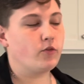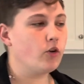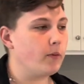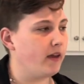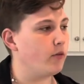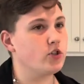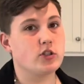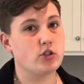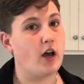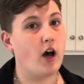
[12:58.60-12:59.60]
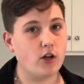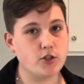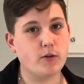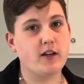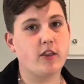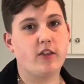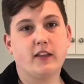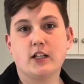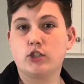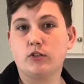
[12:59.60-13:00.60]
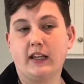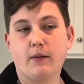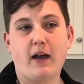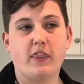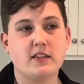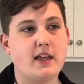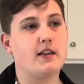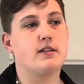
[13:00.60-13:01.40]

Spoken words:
floor plan, which is also another thing that's unique about this house.